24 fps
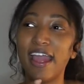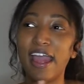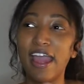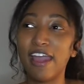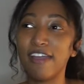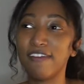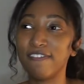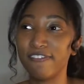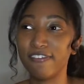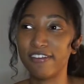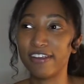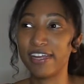
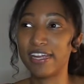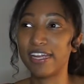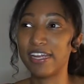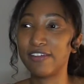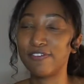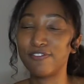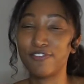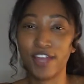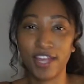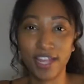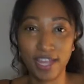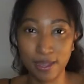Every
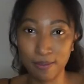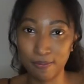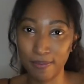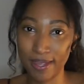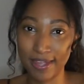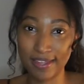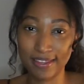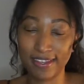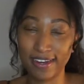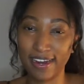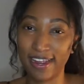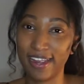Vacay
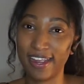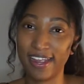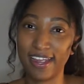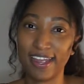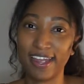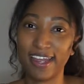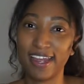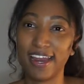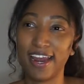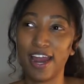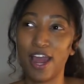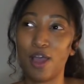Baes that I
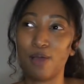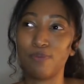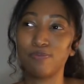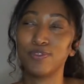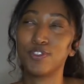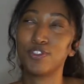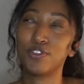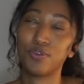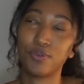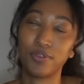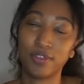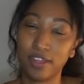get, I'm
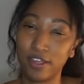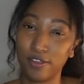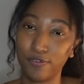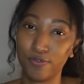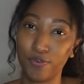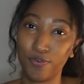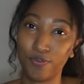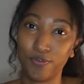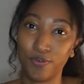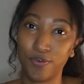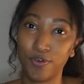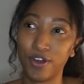so thankful
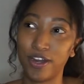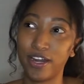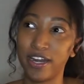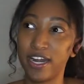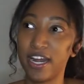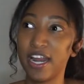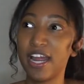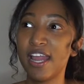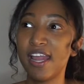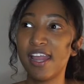for.